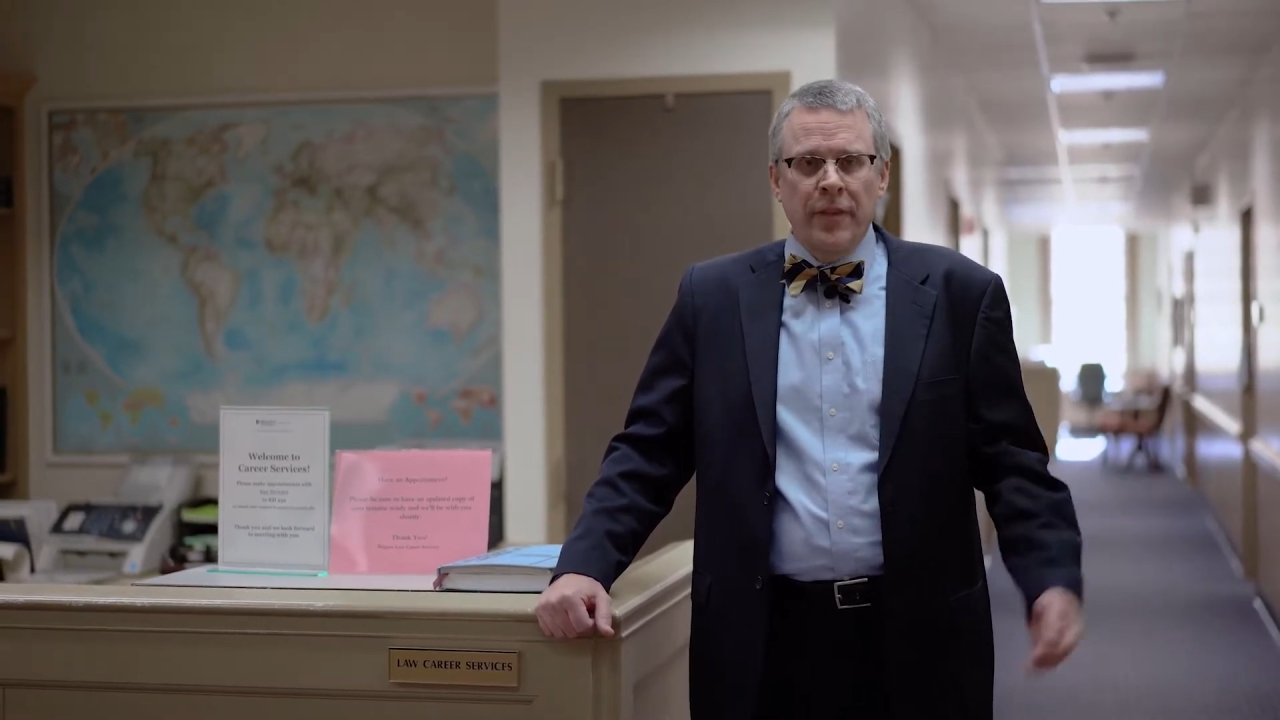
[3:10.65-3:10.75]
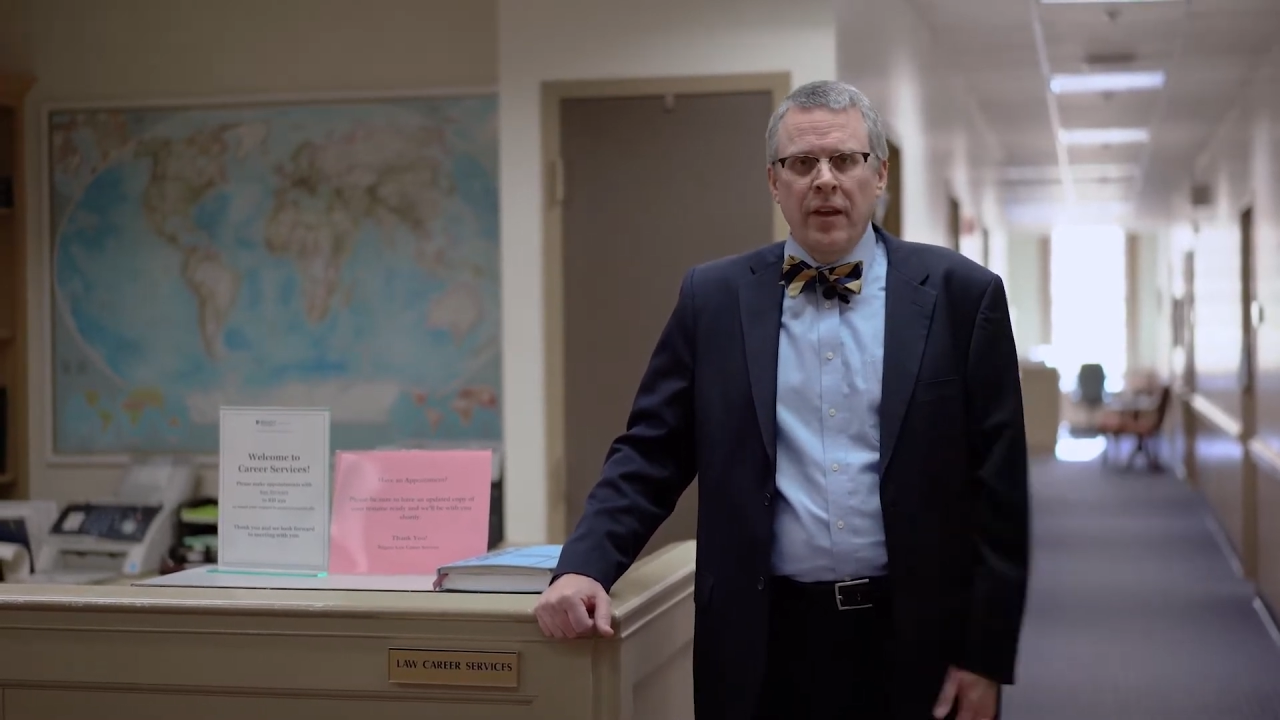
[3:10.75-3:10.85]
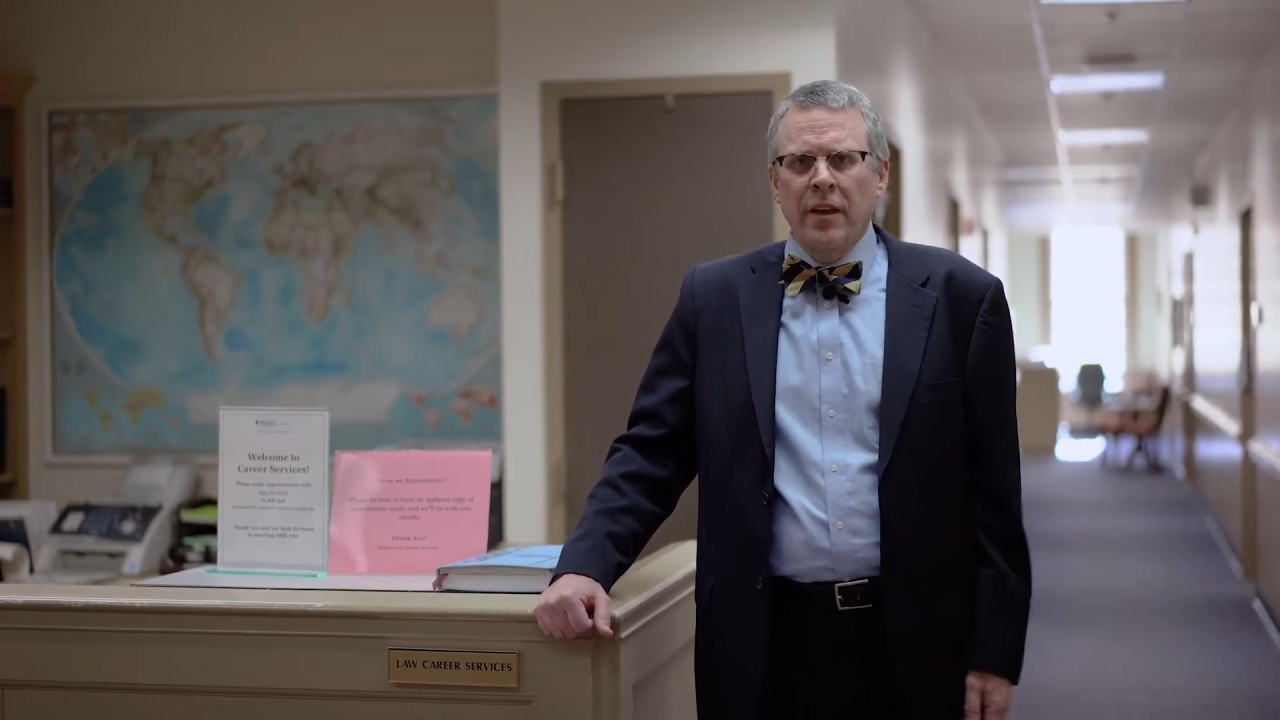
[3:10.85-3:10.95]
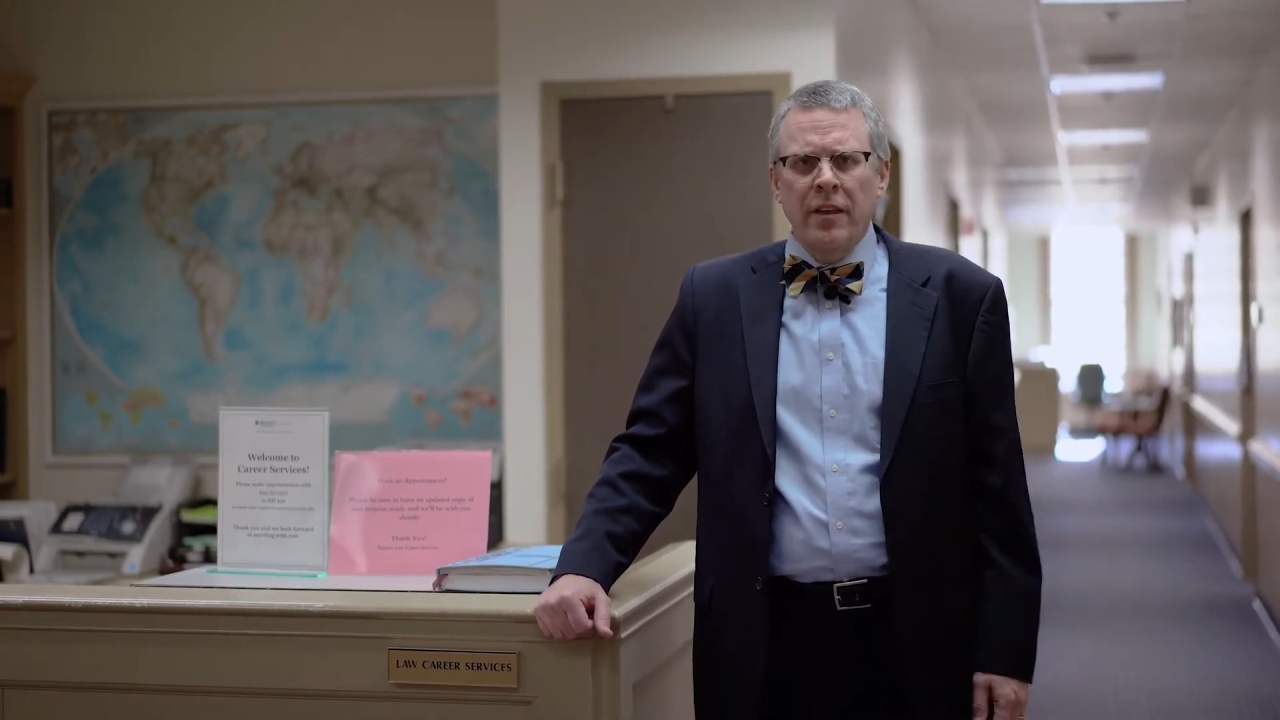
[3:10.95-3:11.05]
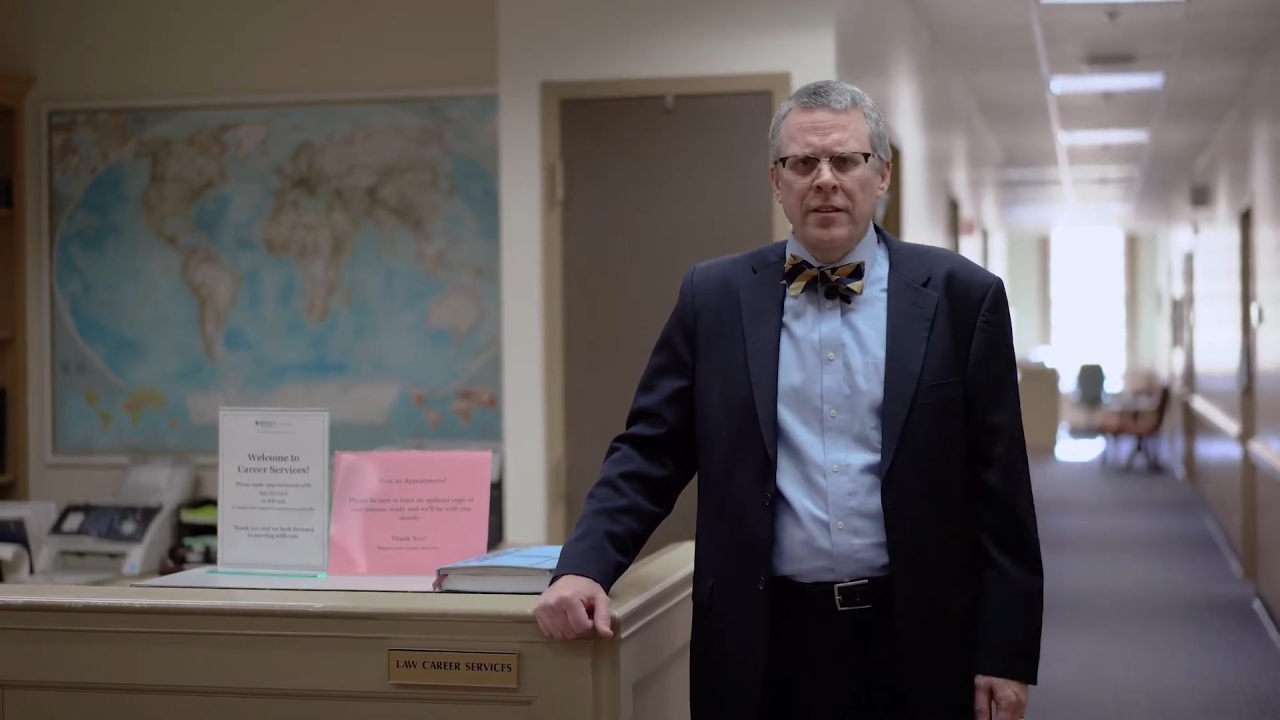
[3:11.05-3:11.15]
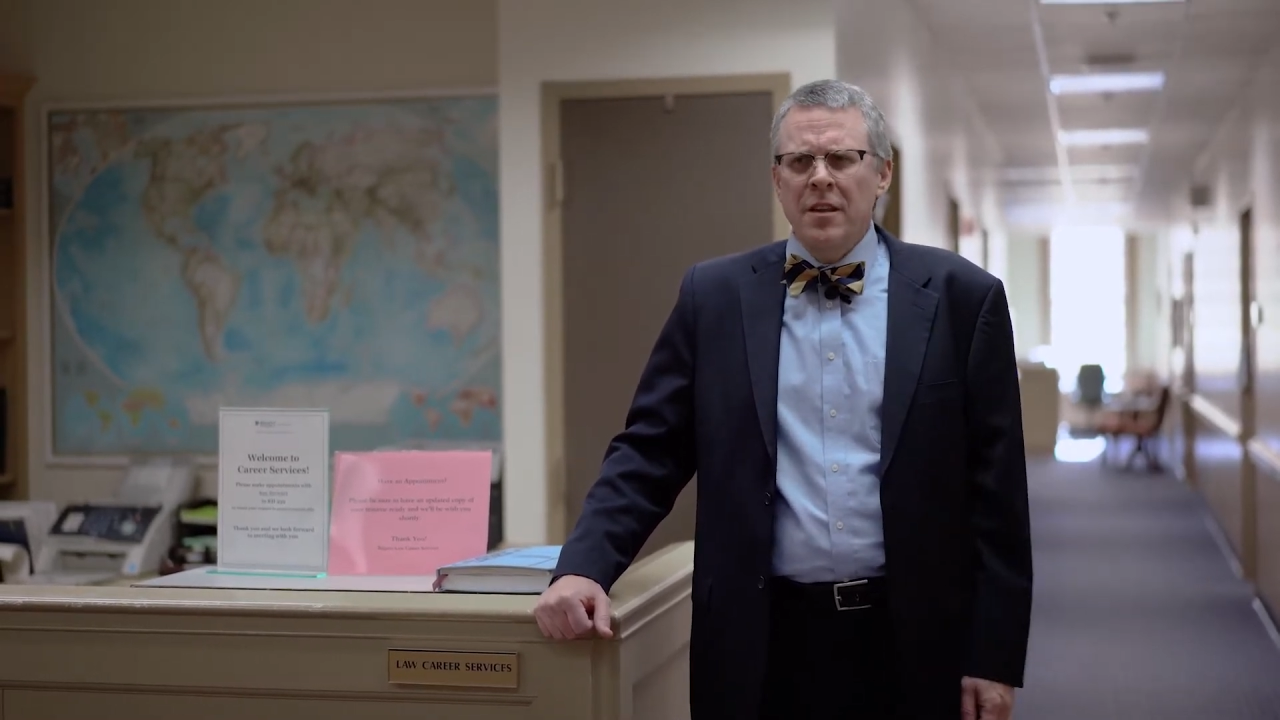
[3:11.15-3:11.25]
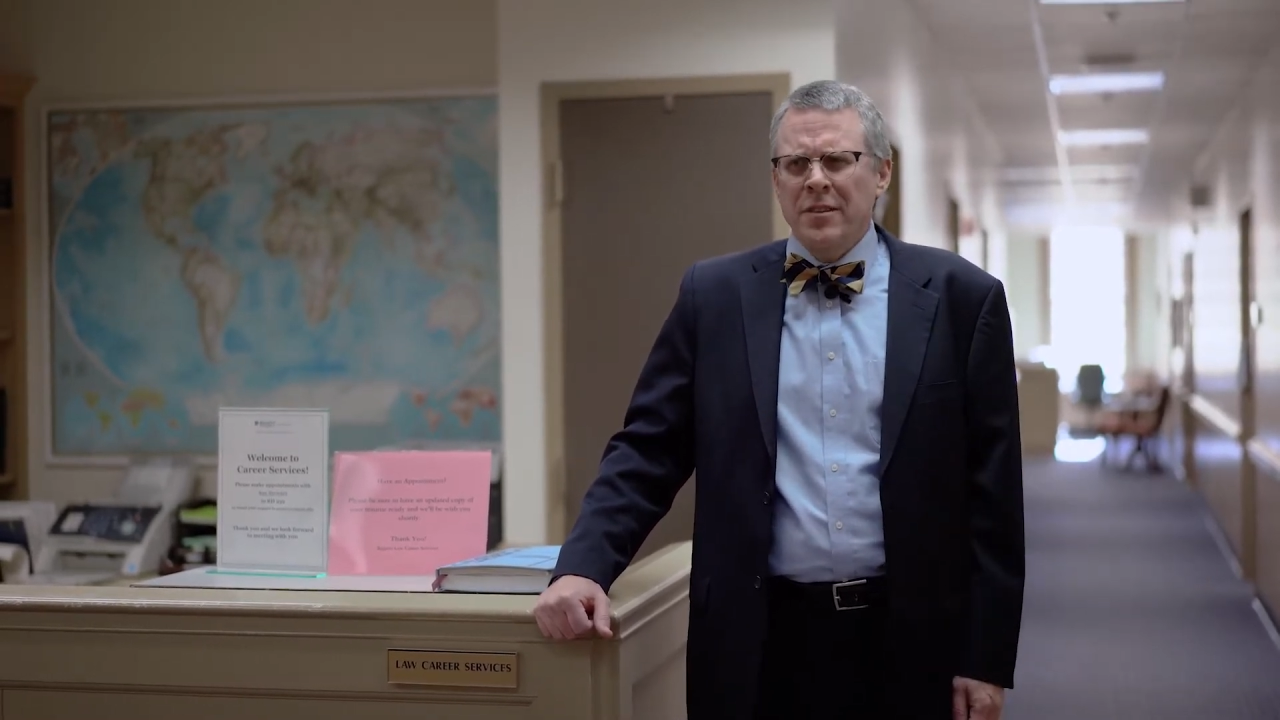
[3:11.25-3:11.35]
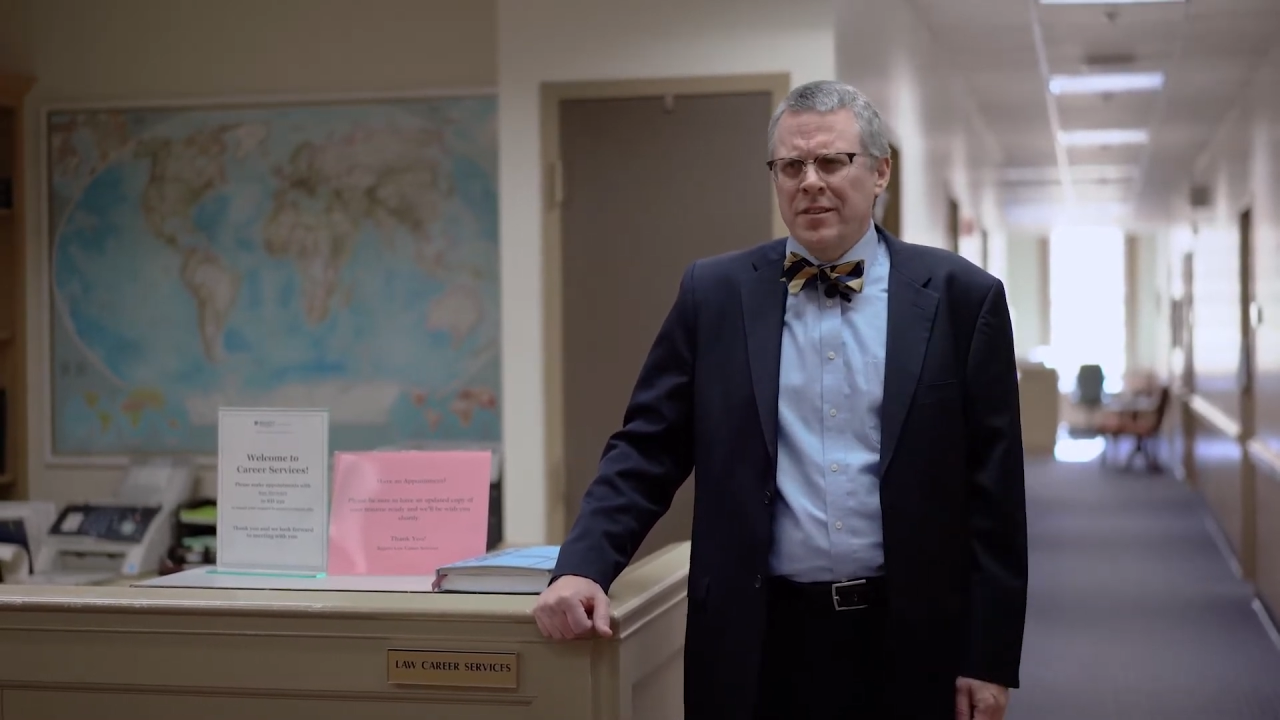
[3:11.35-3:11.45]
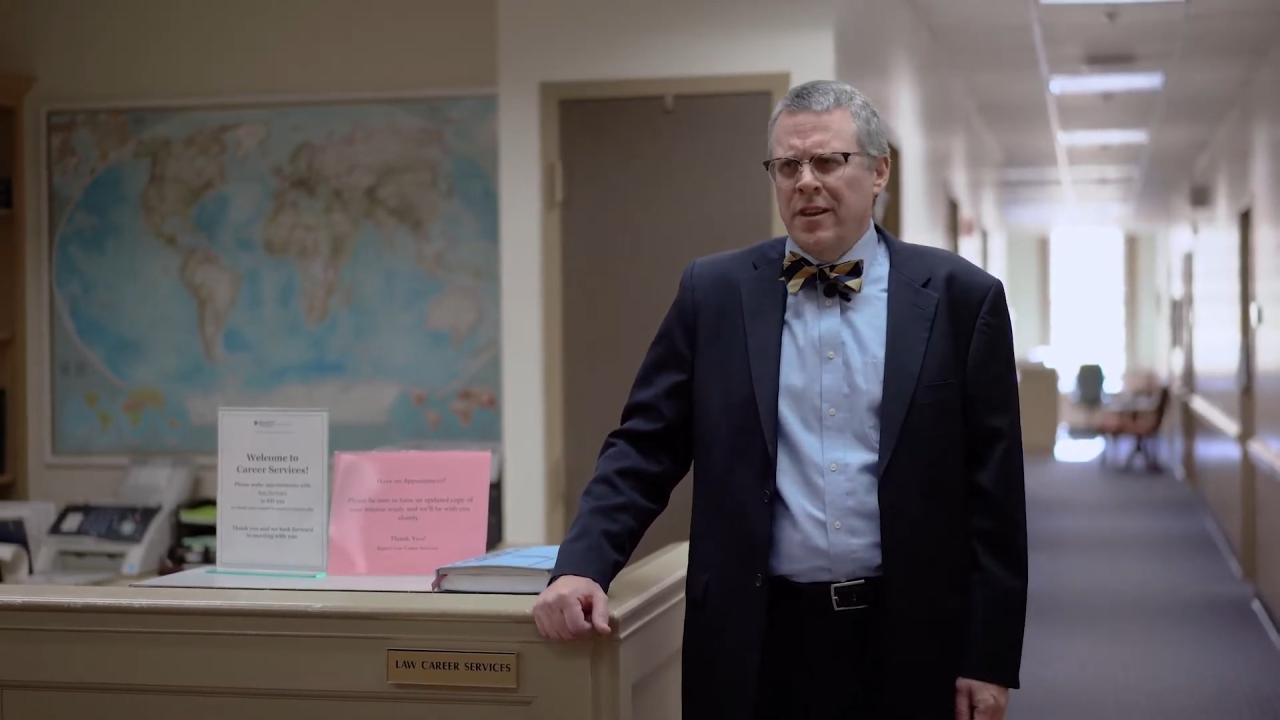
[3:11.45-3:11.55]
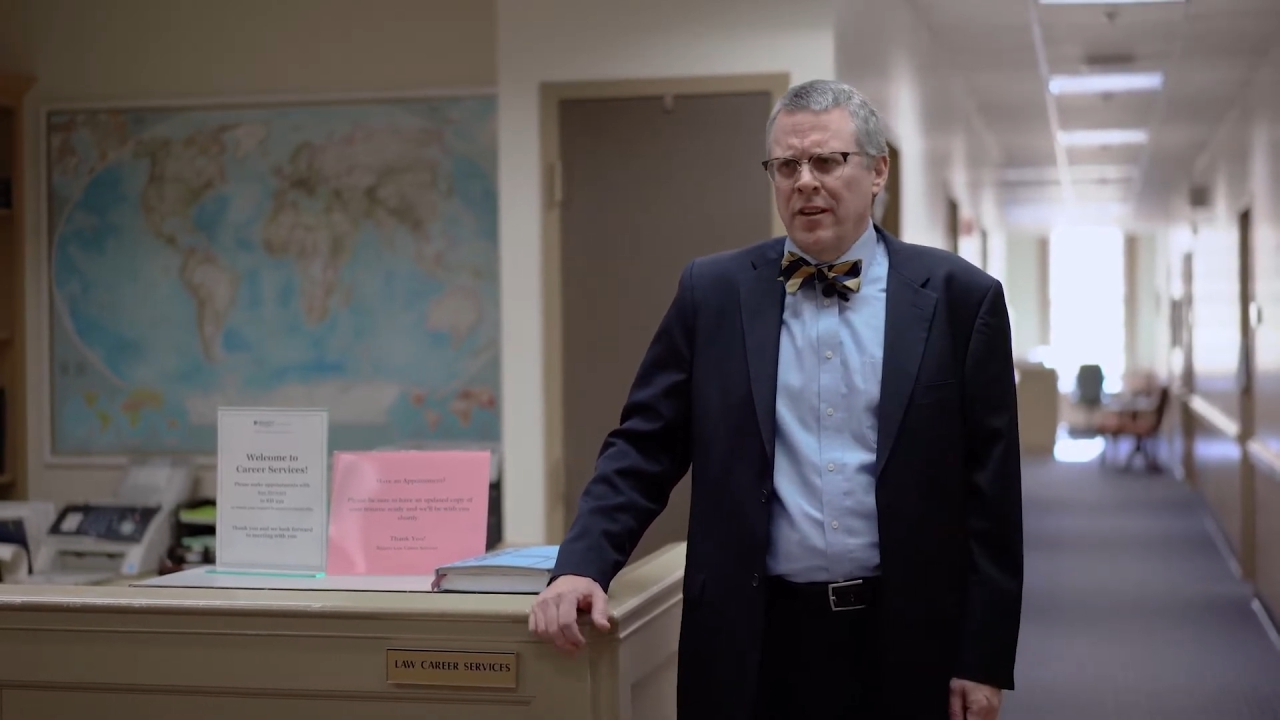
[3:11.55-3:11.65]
The team has done